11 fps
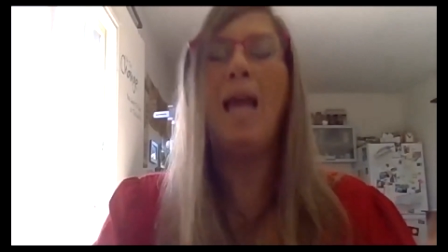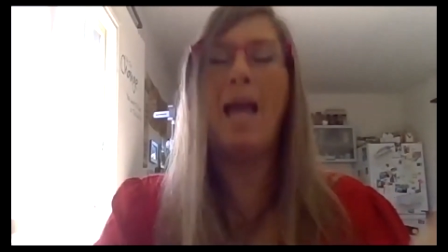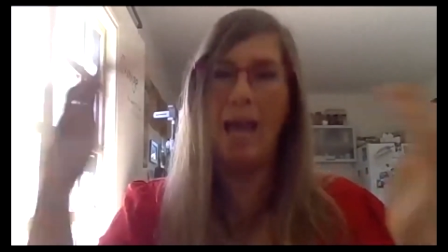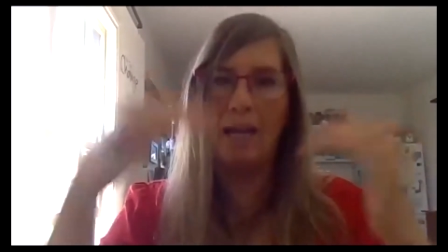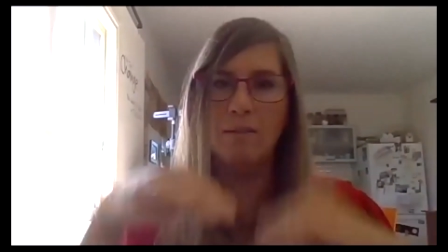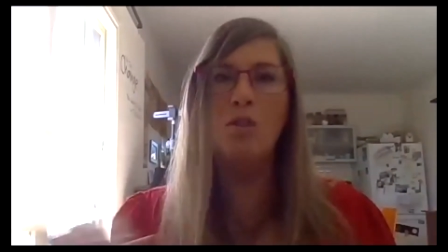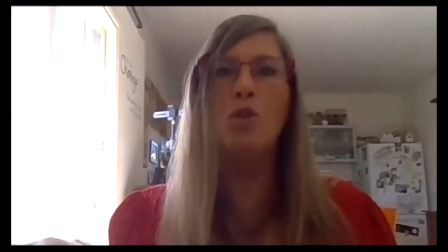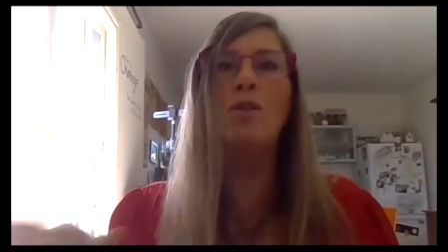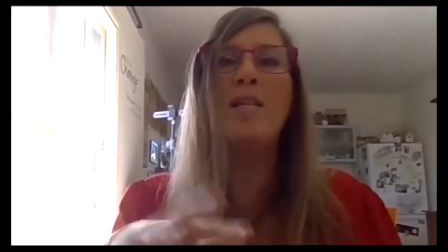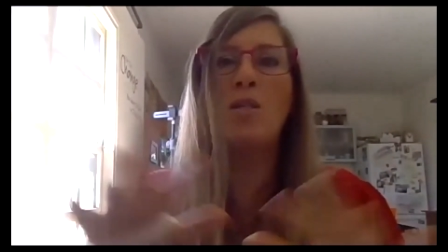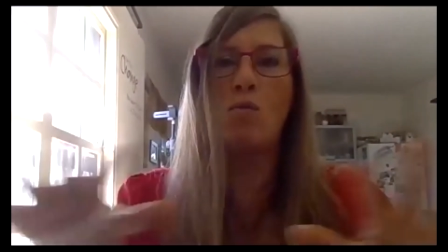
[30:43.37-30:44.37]
And you're
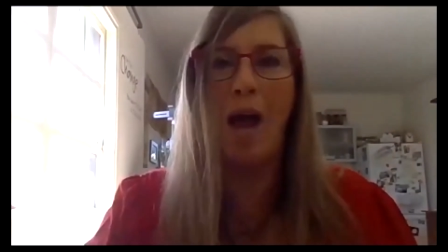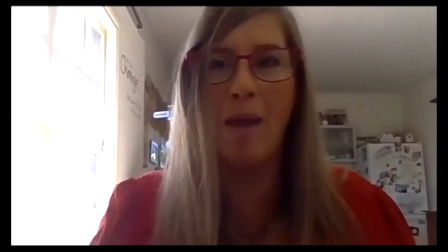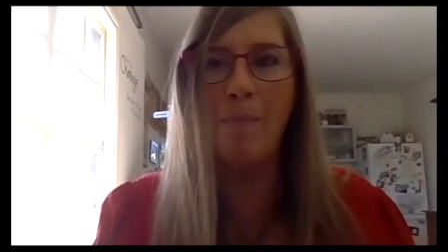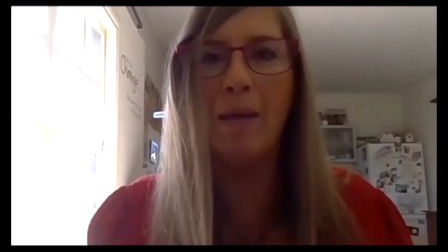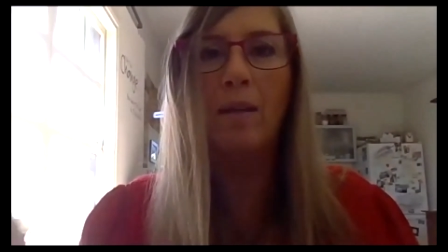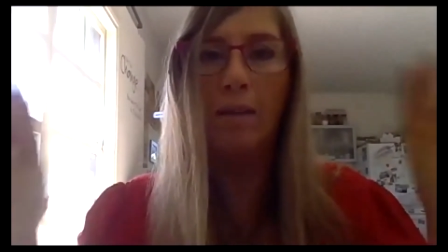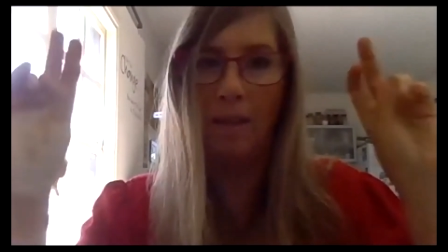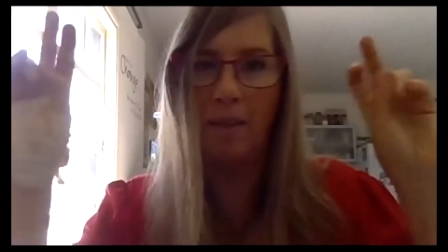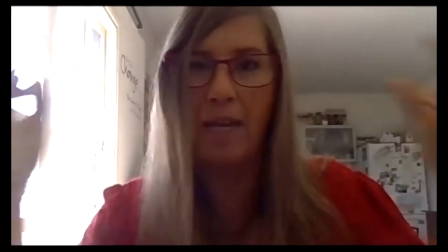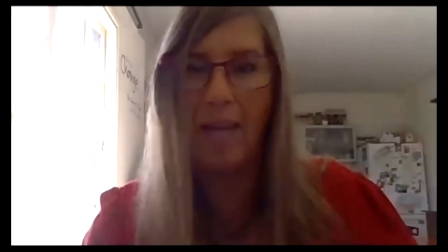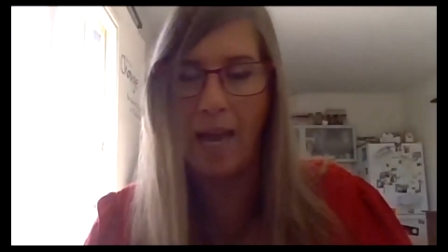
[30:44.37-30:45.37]
describing
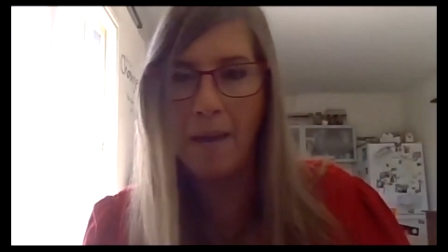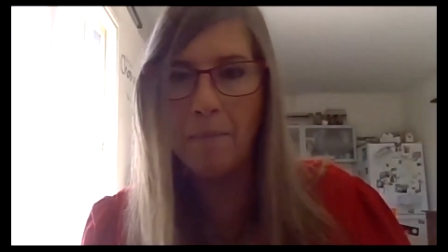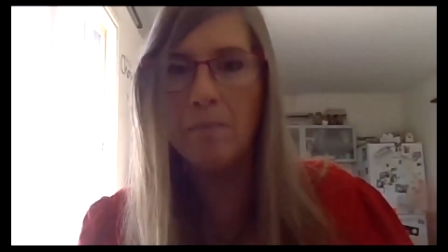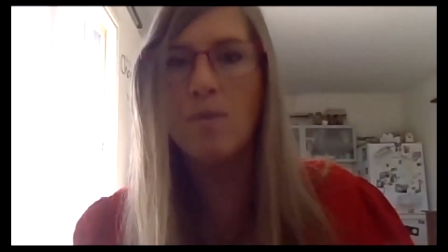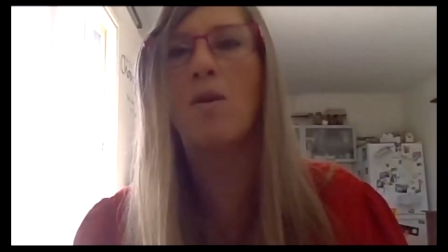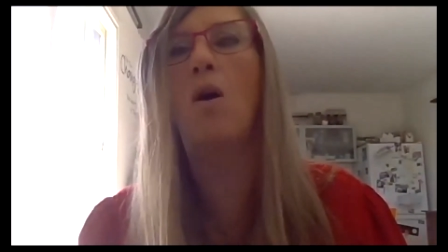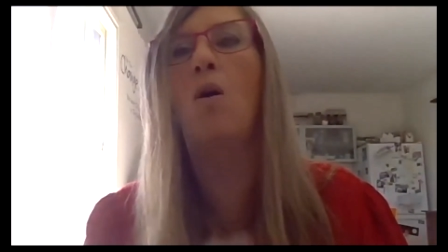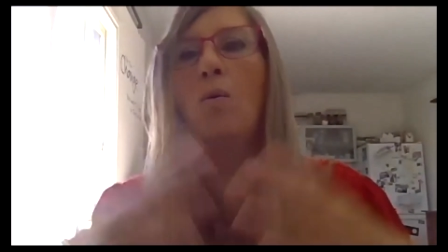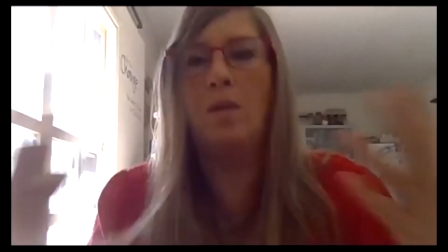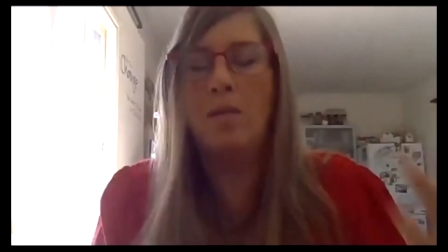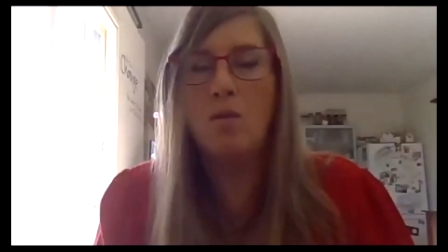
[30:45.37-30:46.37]
the game,
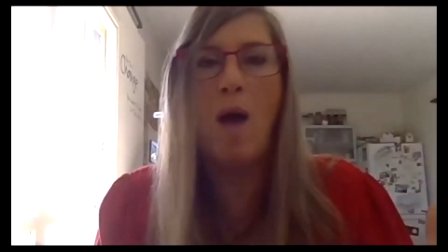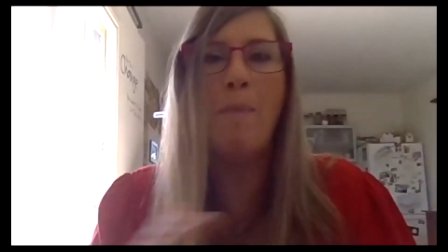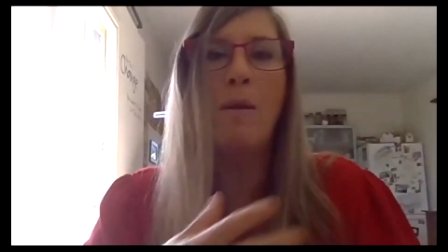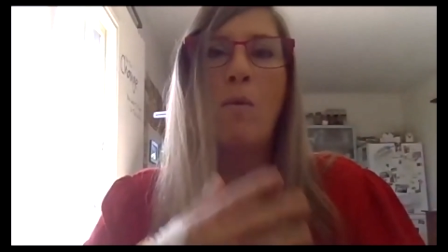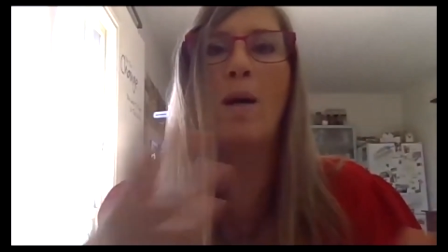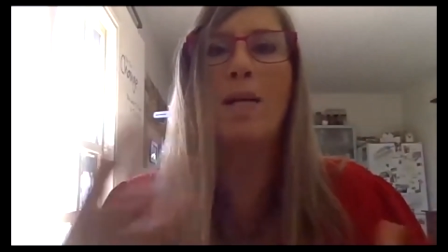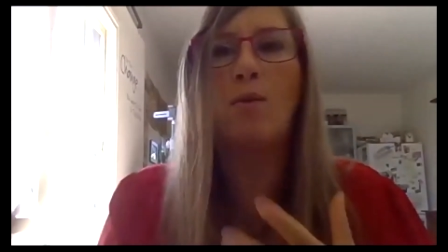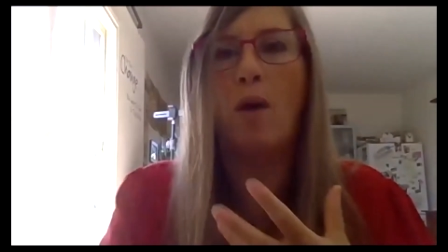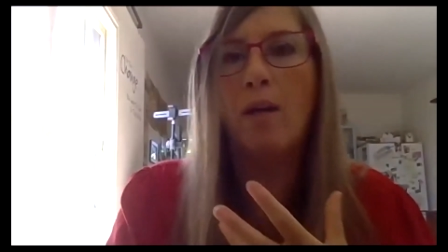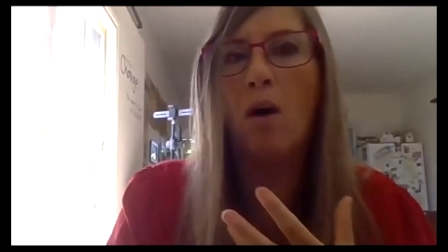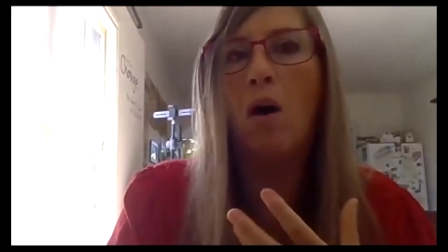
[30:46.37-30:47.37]
so describing what's
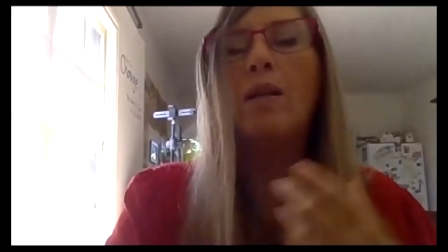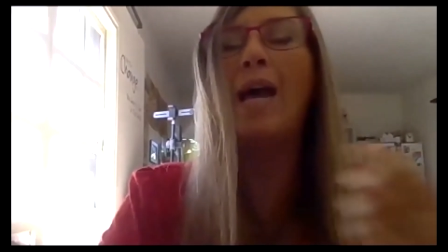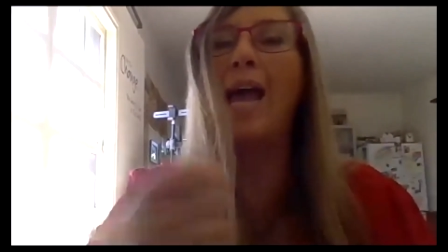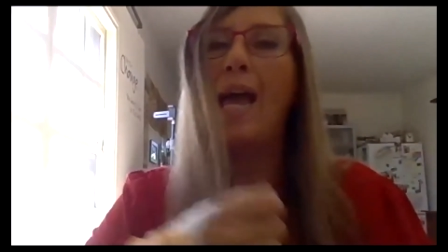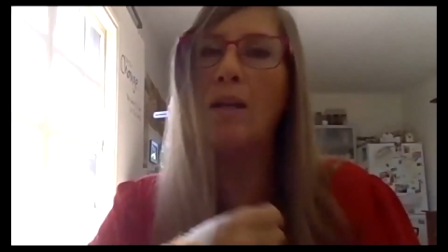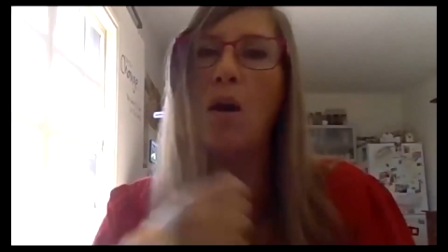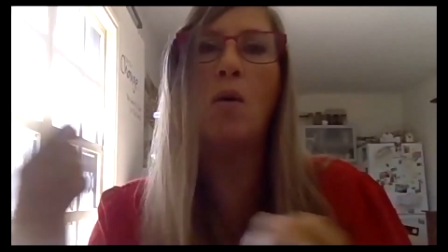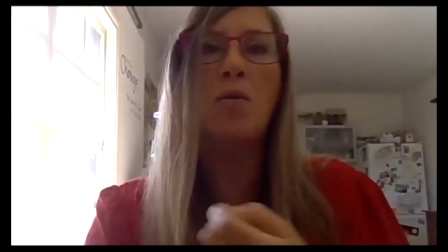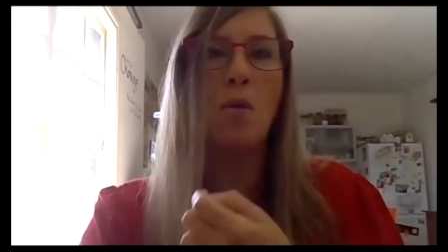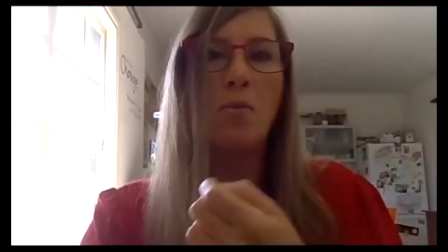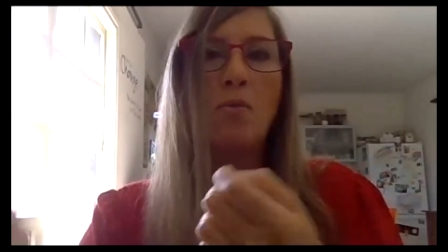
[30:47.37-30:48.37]
going on and
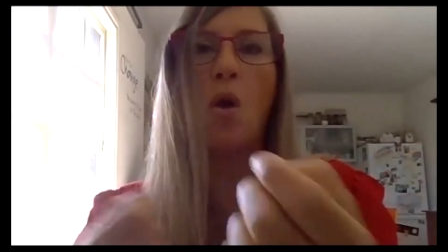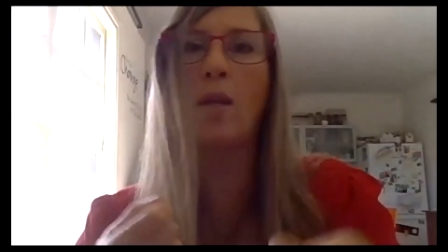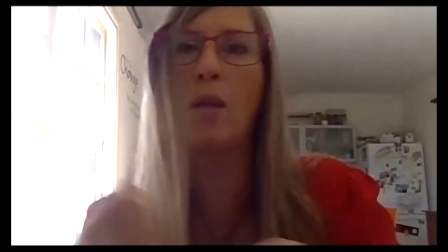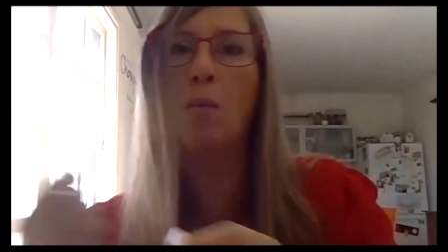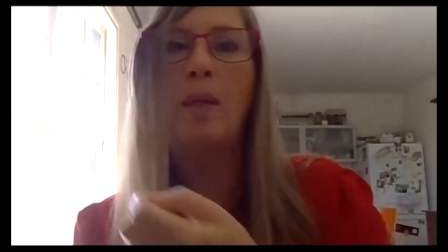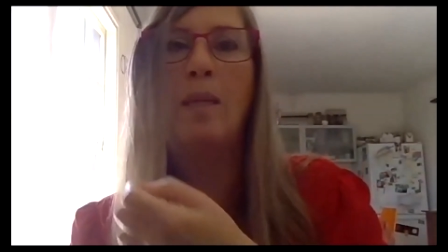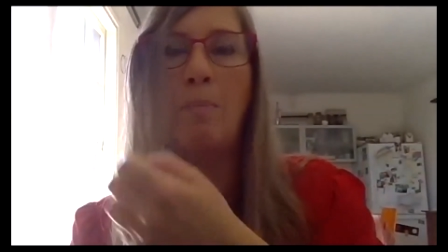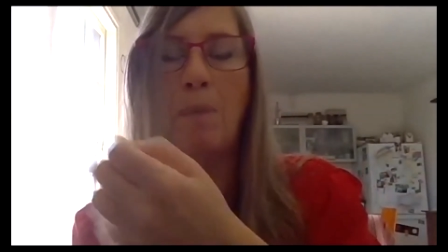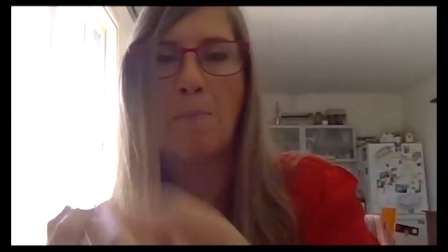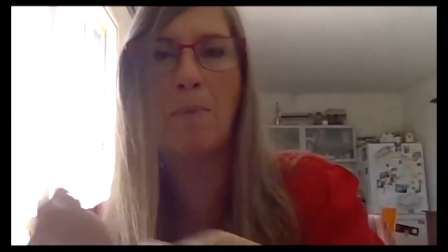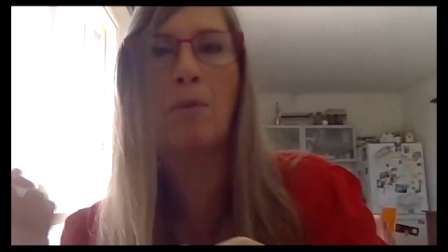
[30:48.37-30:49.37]
also talking with the
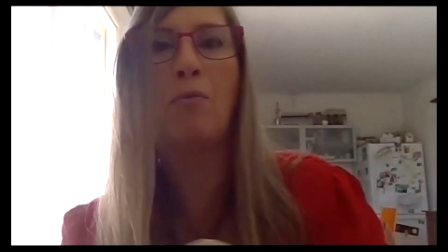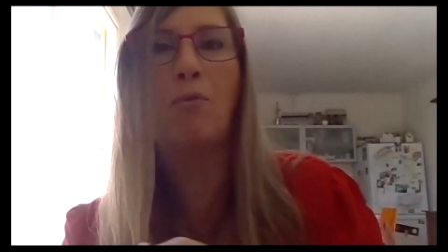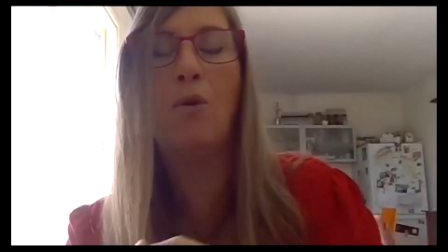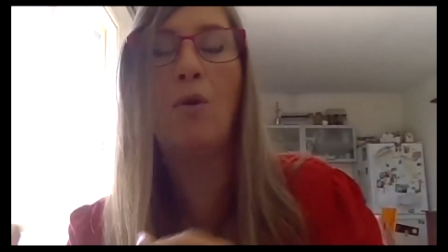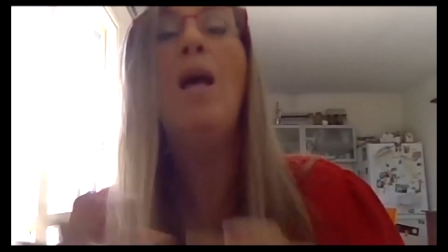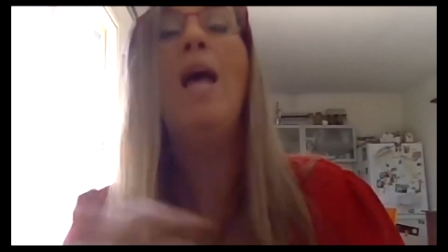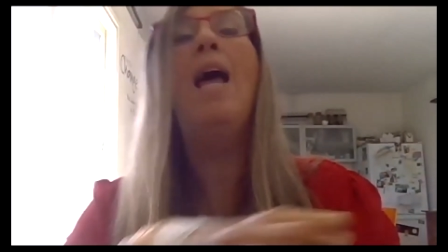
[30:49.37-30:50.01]
people through.